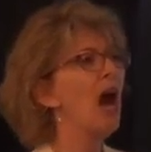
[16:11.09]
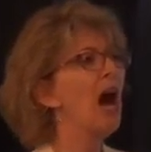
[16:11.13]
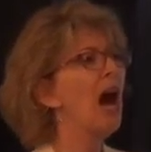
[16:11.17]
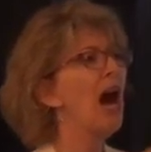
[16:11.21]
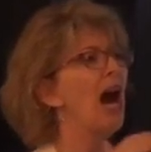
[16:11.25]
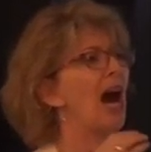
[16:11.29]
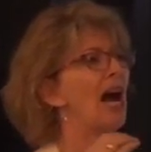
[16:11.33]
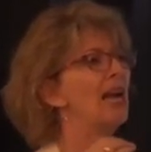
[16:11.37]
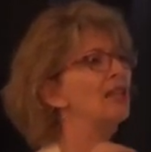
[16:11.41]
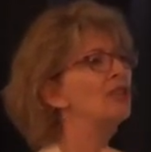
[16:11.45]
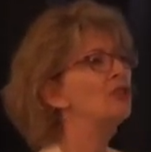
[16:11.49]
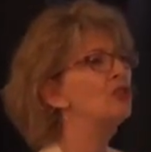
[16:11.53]

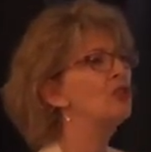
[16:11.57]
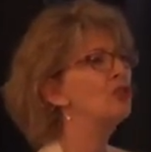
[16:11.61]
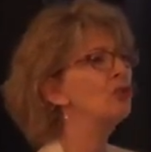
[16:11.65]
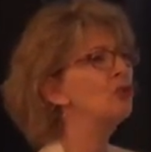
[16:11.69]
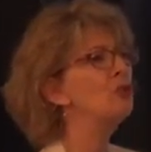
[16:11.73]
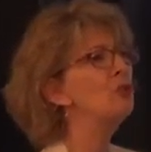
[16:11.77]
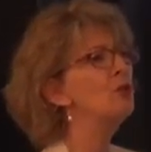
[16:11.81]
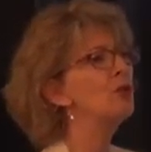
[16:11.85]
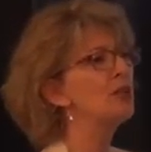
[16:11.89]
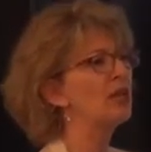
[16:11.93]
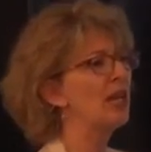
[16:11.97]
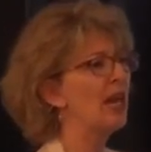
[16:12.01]
I
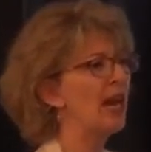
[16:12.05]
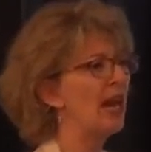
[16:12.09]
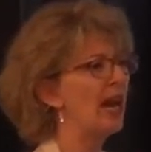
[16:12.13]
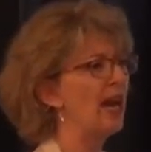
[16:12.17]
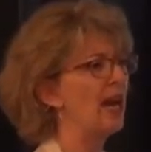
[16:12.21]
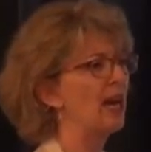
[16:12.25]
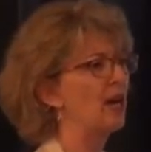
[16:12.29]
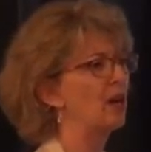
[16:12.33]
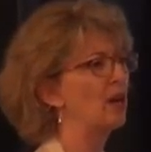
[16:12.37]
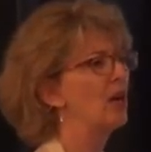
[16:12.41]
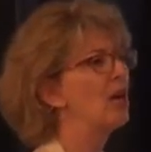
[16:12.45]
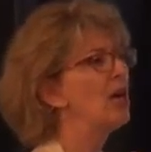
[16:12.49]
do
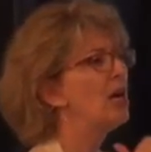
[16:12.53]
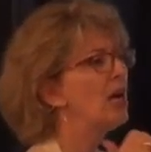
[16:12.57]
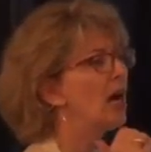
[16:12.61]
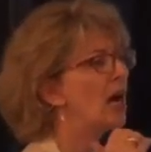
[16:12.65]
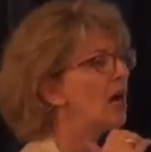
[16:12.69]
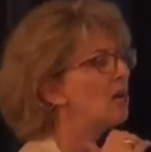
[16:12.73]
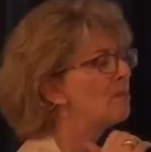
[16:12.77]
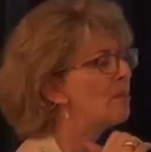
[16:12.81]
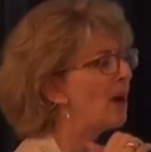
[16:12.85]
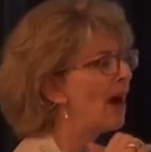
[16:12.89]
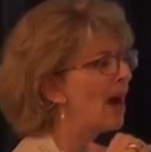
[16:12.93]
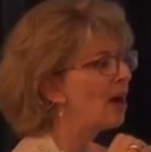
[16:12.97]
care
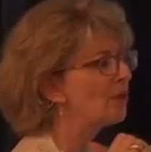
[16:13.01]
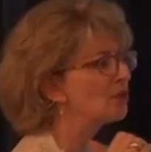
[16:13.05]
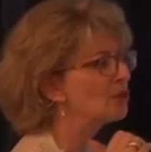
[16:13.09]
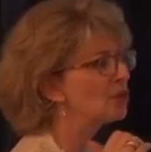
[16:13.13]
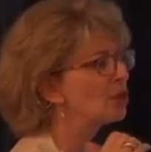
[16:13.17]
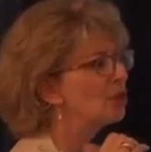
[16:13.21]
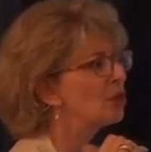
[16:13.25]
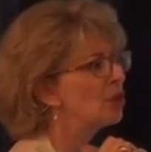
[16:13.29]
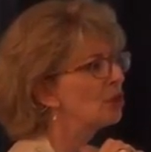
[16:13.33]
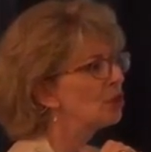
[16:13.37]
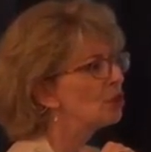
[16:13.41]
about